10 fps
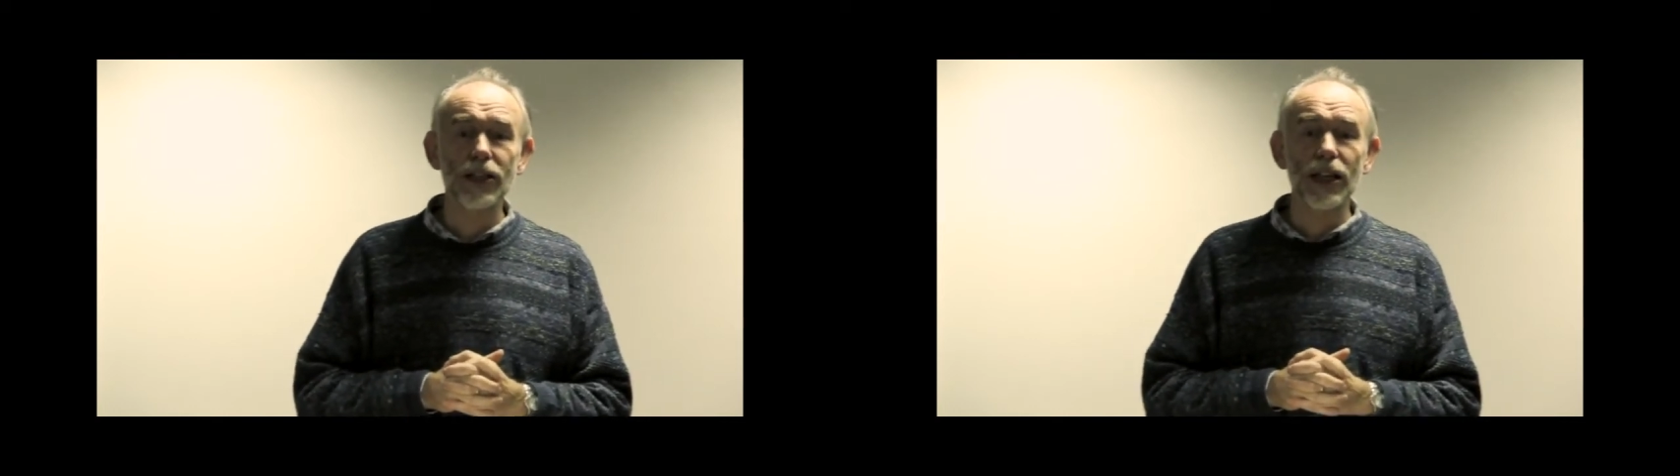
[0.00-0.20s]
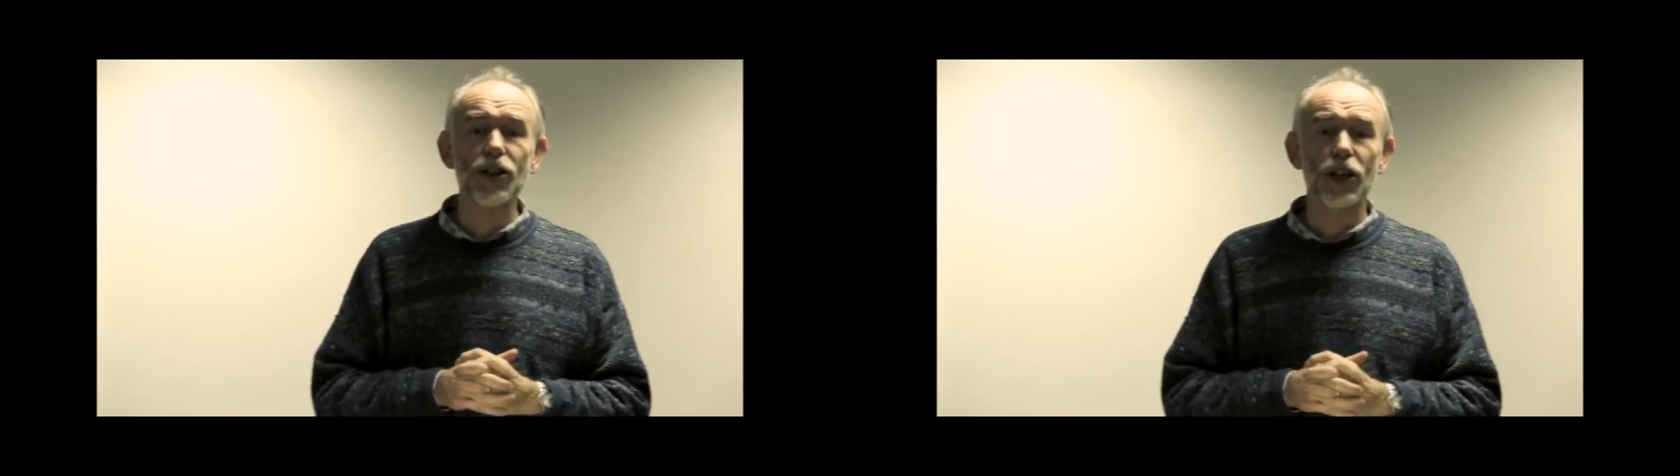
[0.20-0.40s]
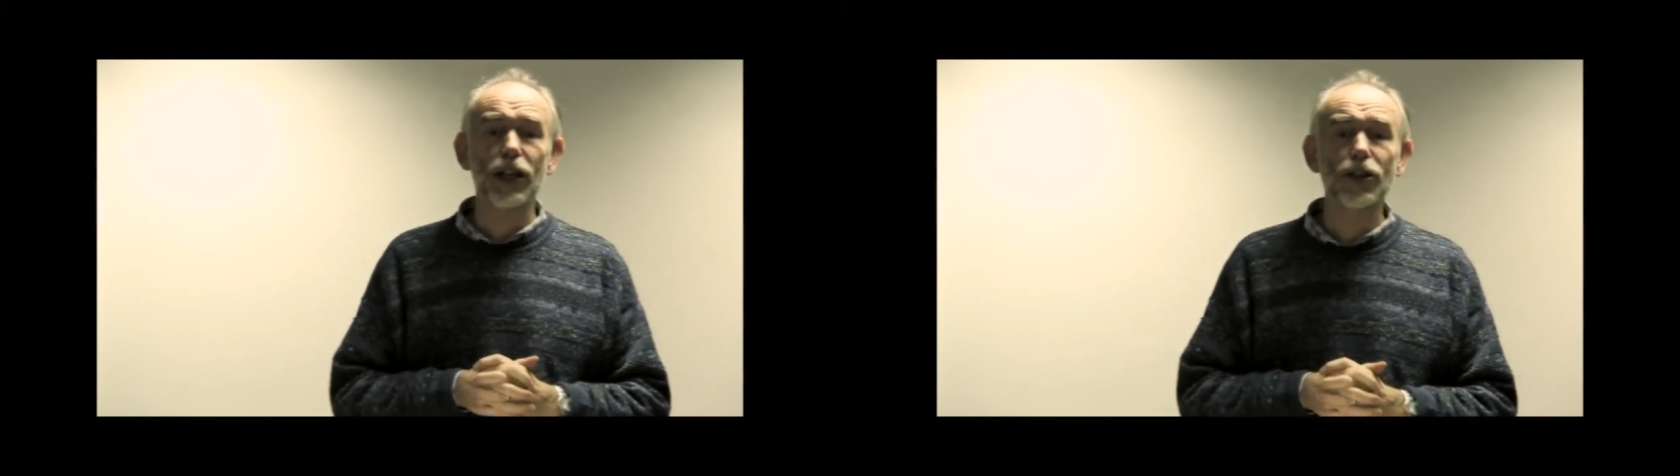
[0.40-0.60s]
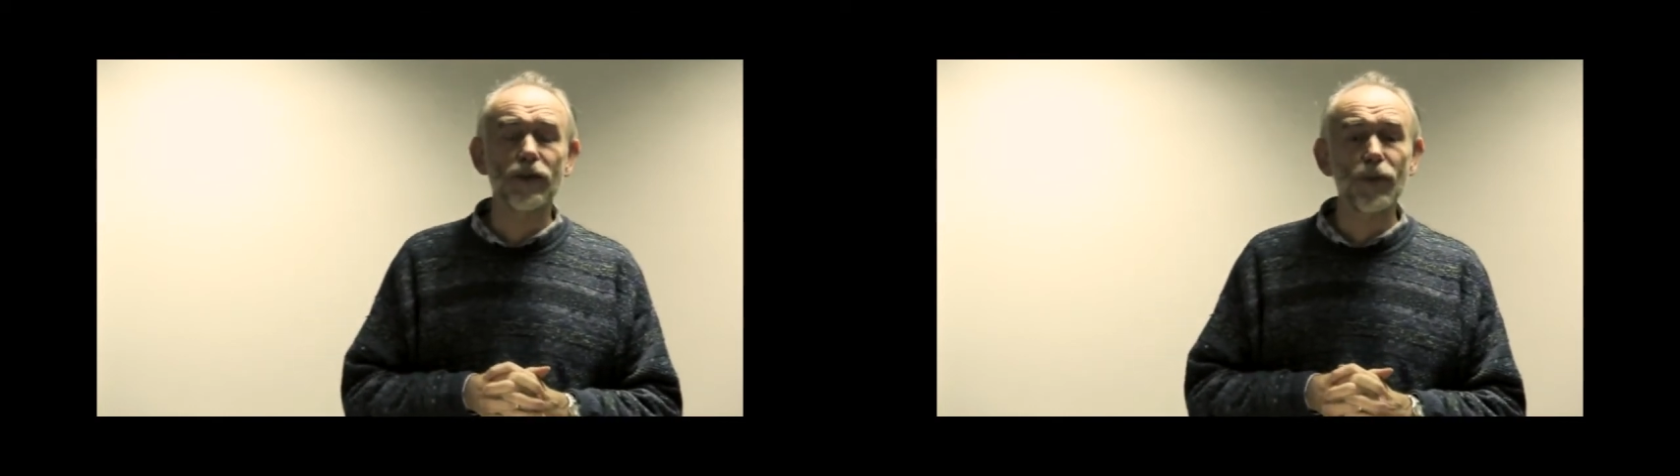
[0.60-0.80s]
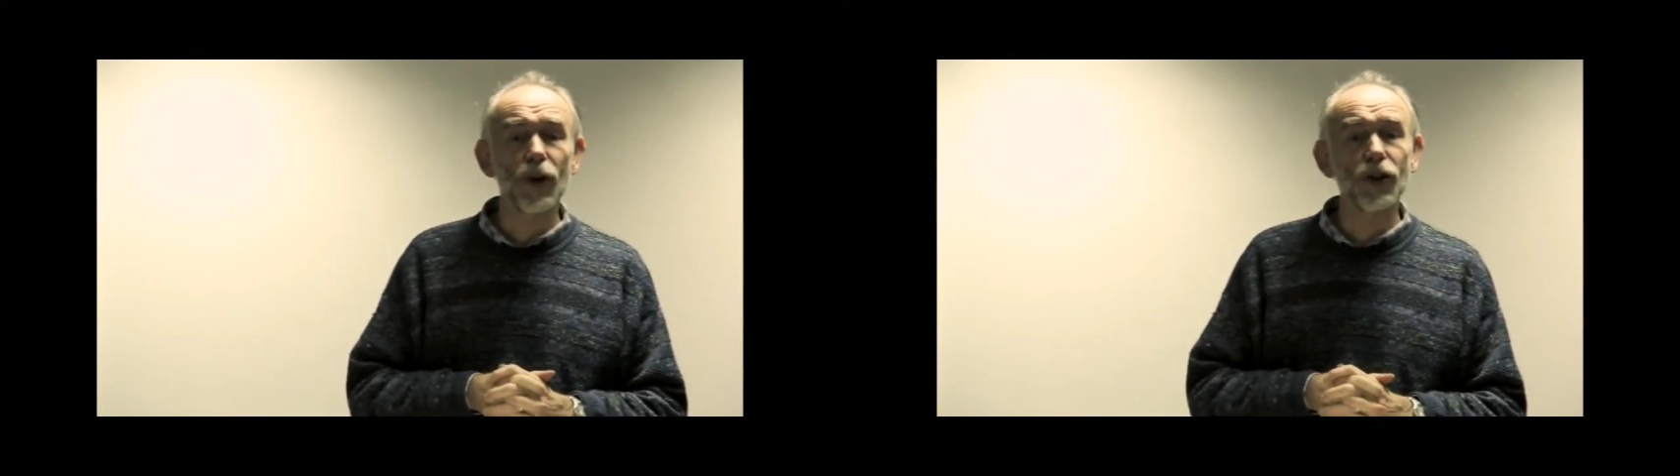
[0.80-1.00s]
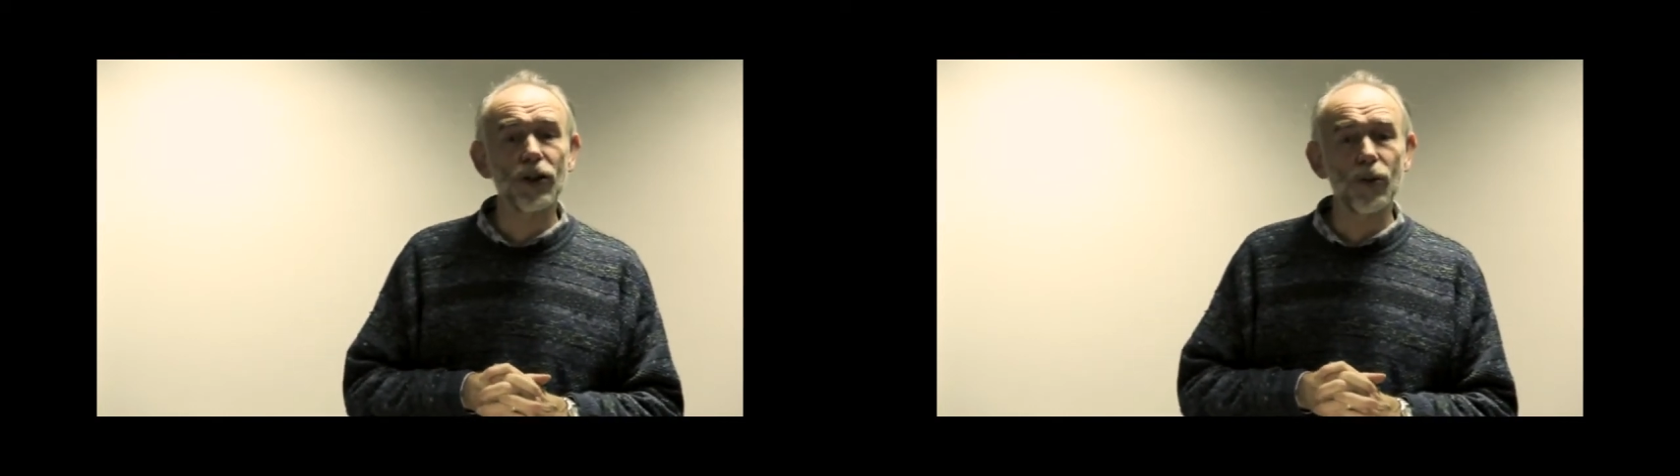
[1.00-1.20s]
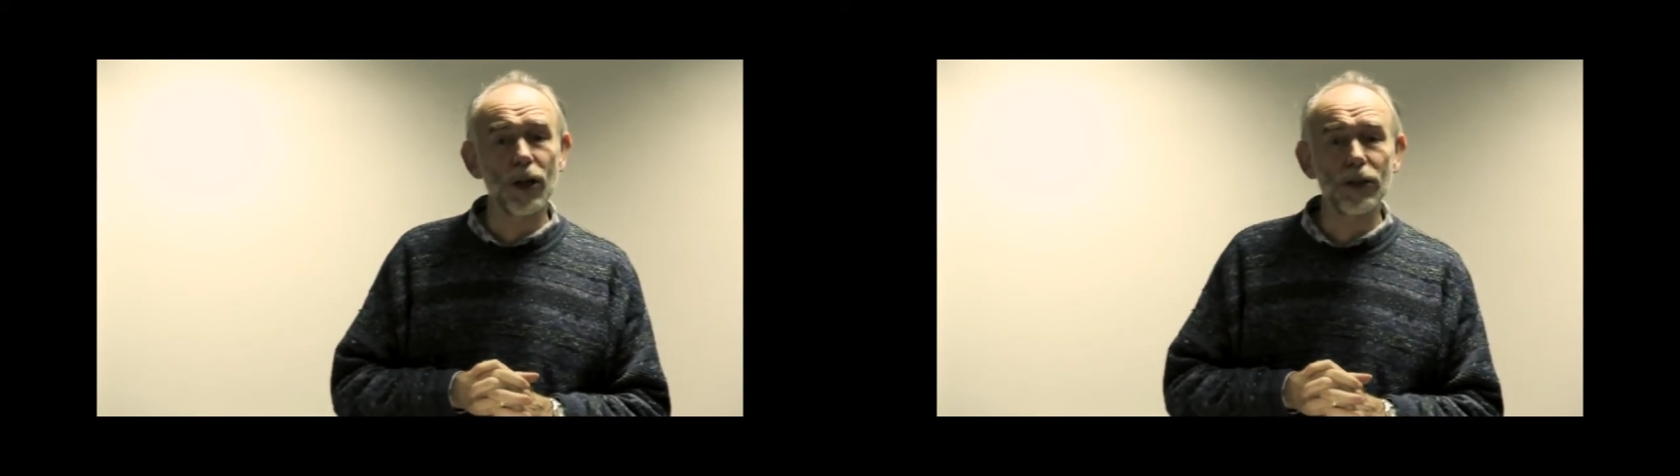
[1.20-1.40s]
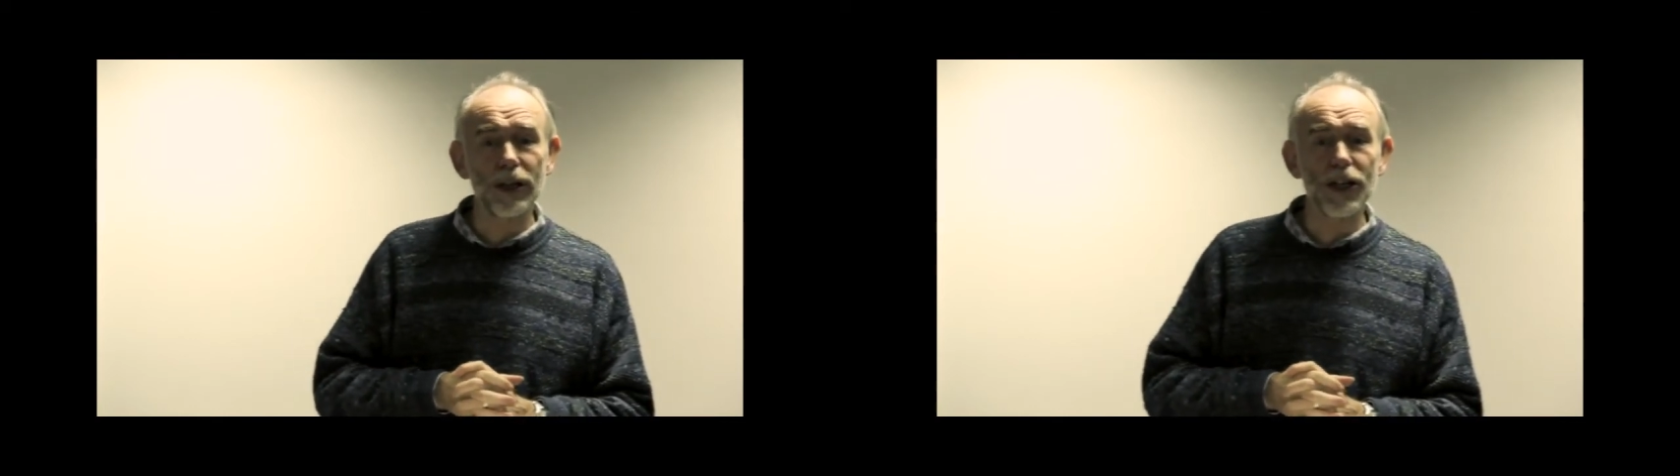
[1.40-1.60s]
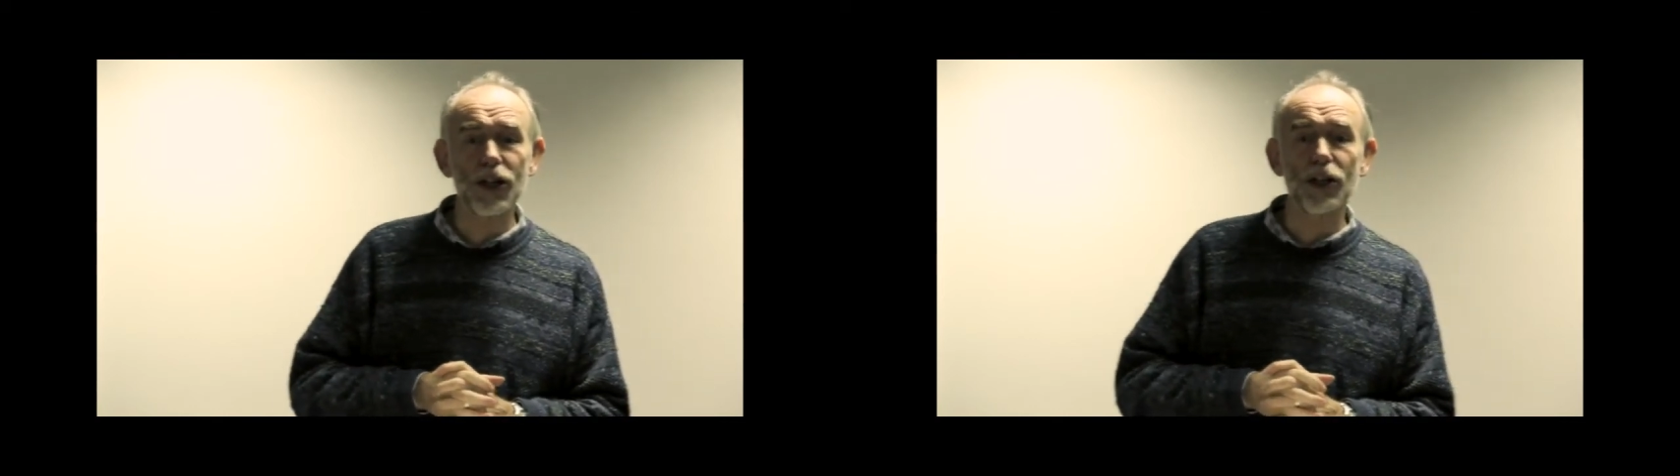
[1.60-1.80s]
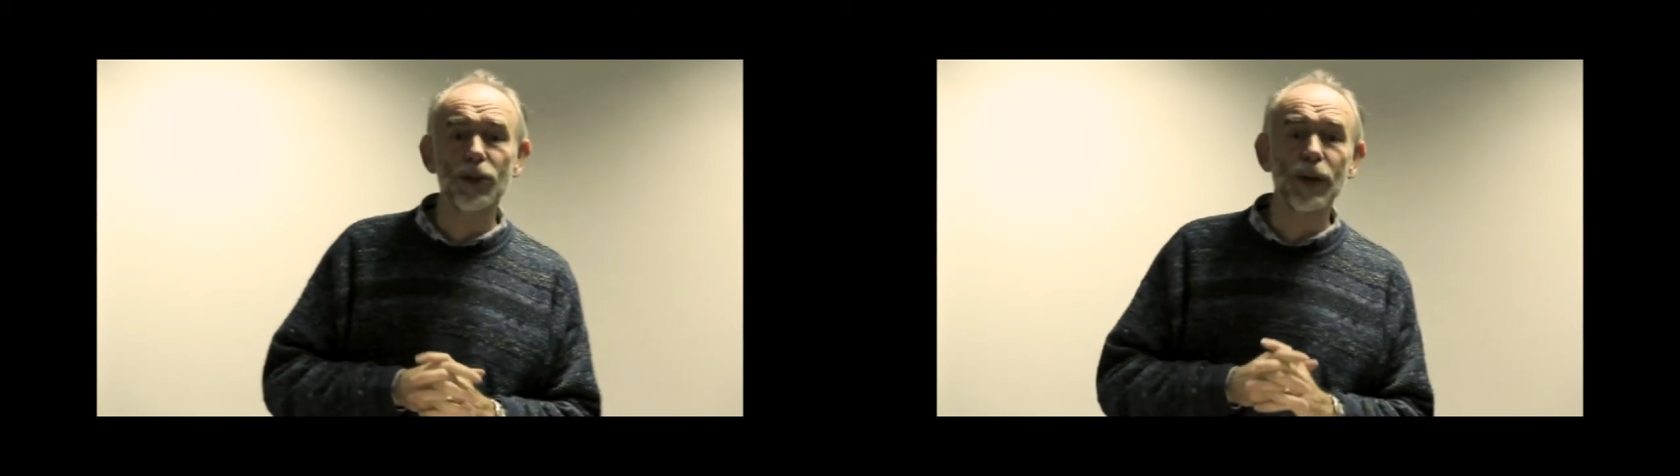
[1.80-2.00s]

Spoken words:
teachings of most of the world religions,